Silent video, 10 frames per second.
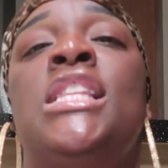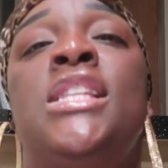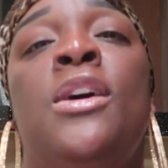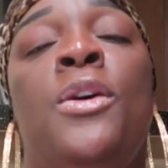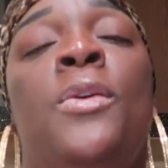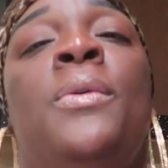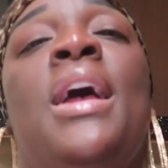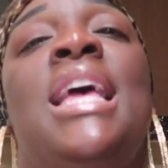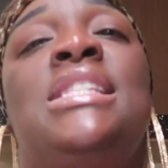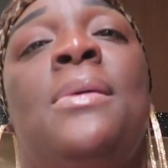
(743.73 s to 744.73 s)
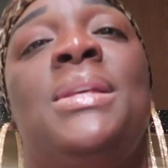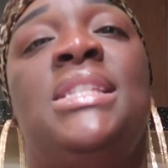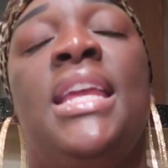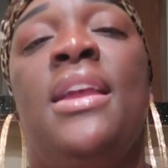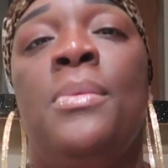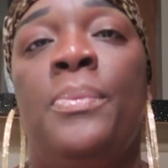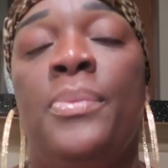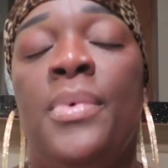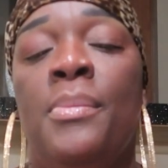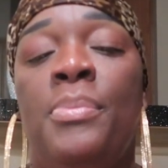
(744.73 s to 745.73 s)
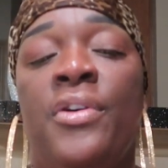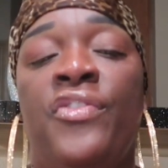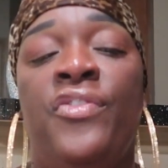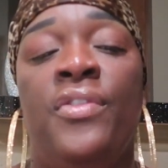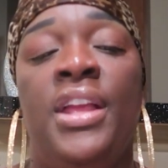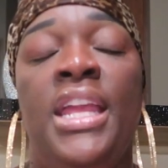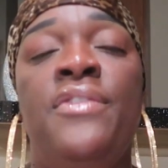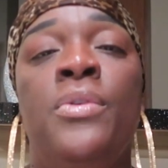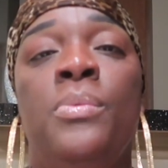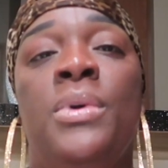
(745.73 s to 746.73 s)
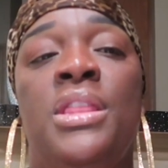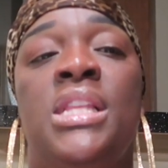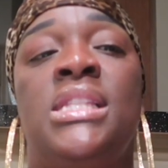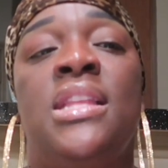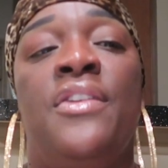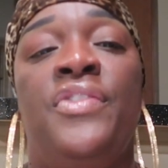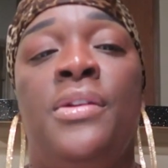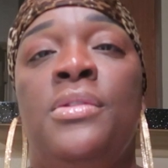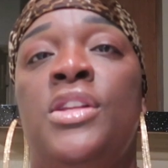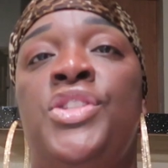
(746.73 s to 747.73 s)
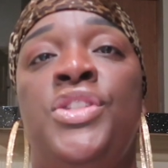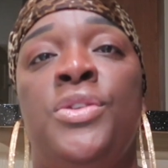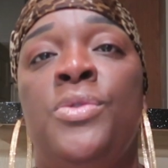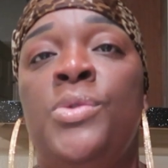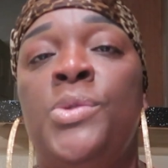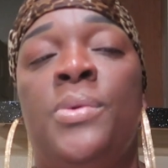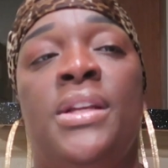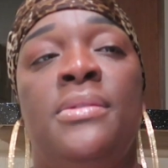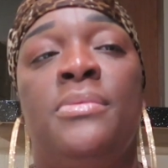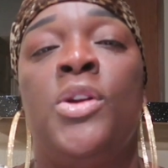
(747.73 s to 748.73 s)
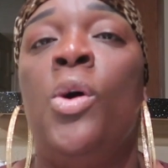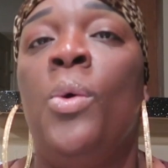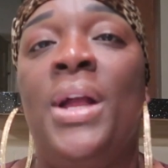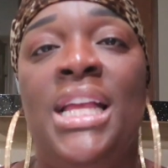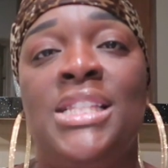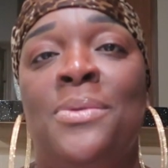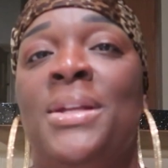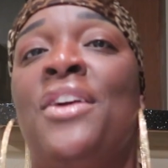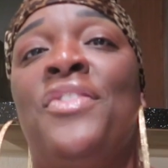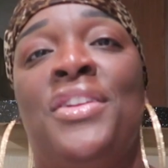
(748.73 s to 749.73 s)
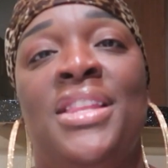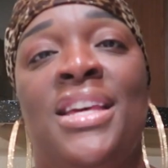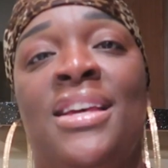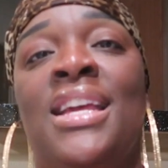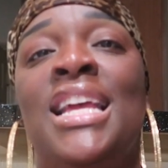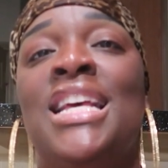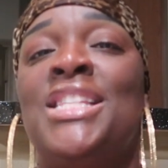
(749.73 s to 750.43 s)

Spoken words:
So as I was saying, even with stuffing the shoes with coins or whatever the